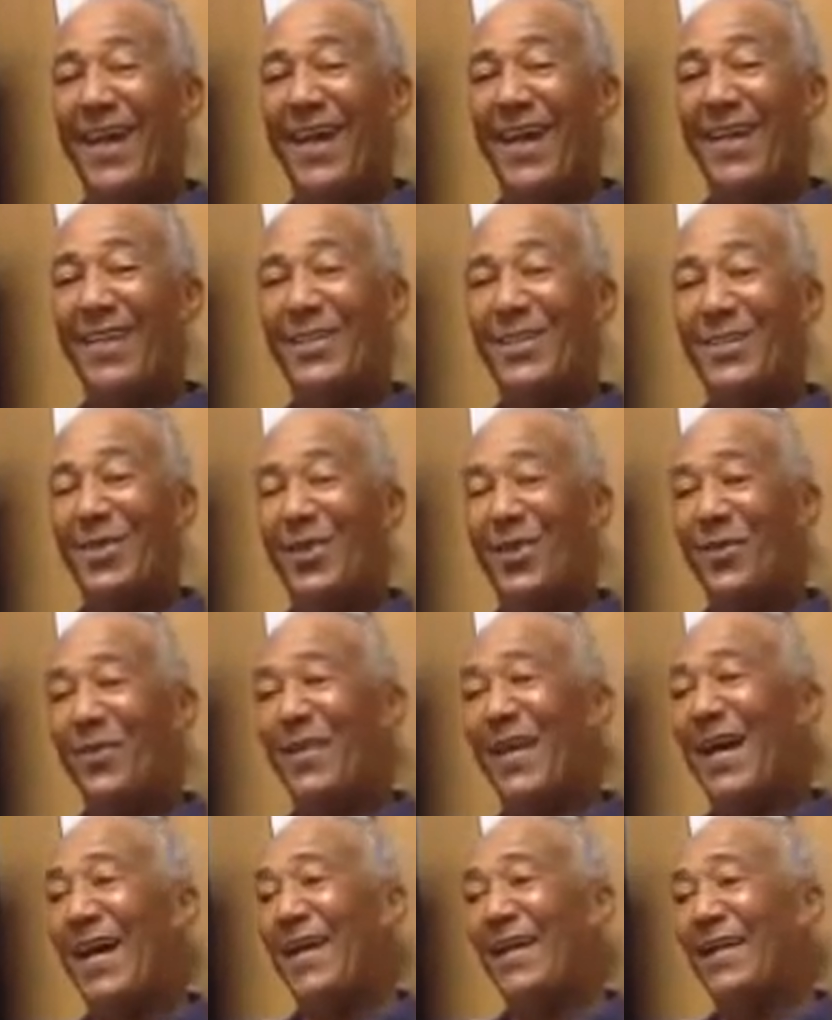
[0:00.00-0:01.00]
And so
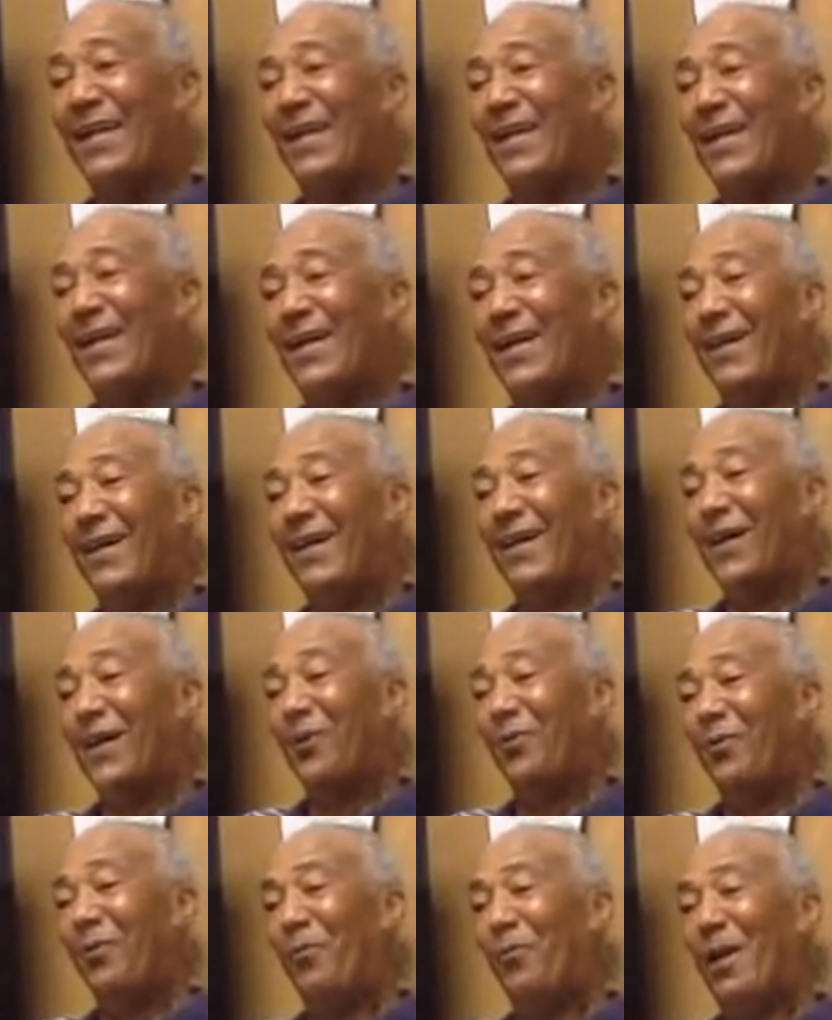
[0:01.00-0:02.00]
that
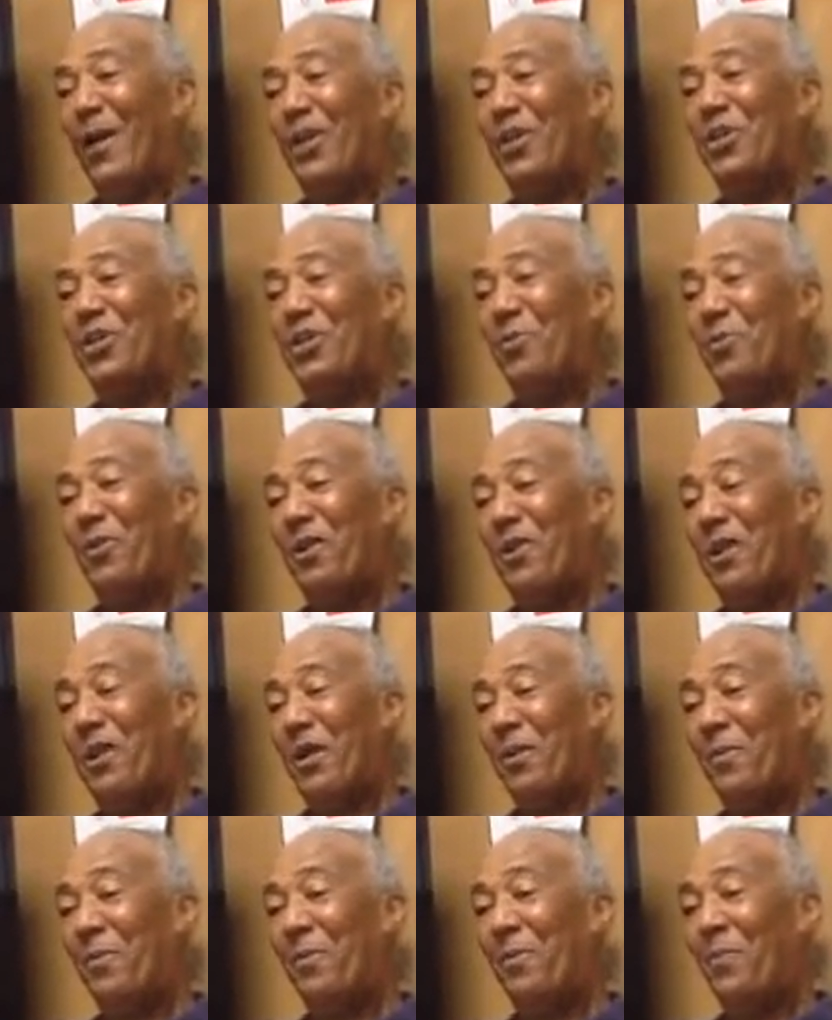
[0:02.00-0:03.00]
relationship with
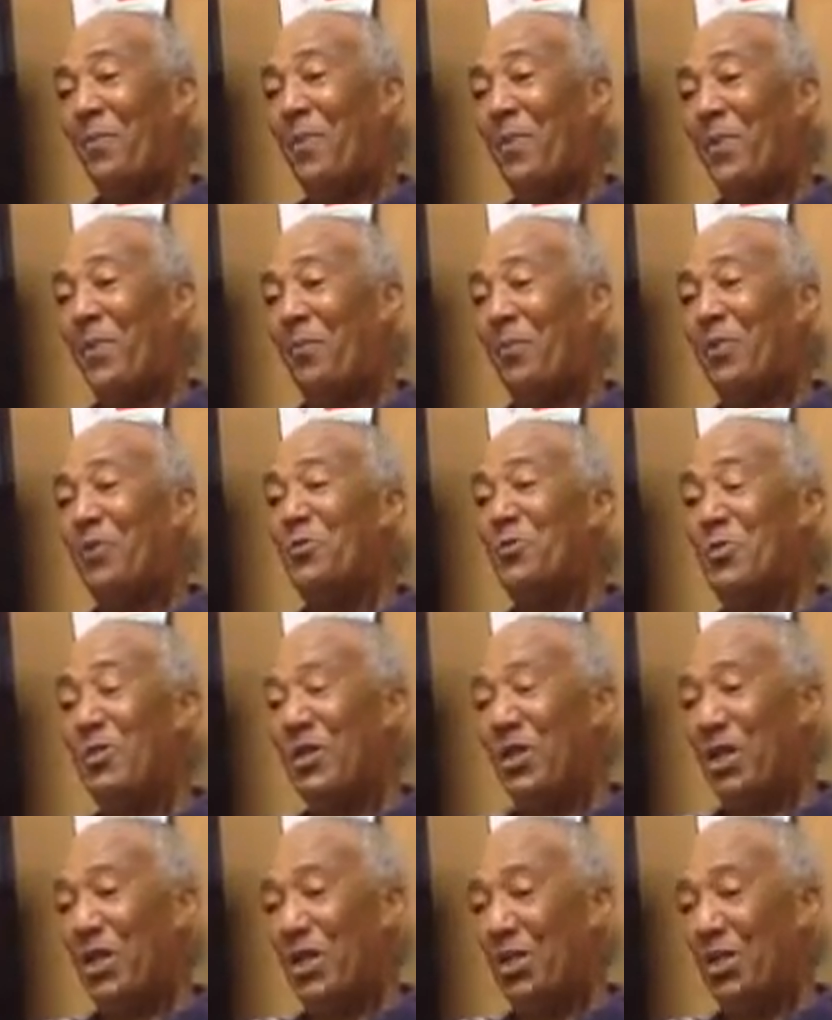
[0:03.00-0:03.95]
him, which was a